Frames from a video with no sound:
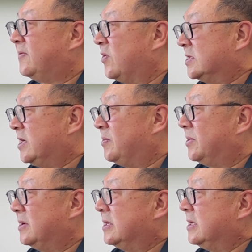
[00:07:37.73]
for
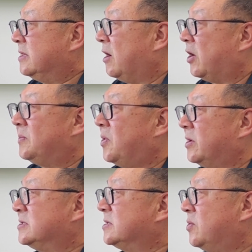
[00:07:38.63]
example, in the hot
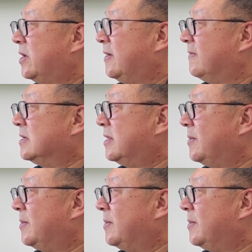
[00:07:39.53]
pots or whatever, they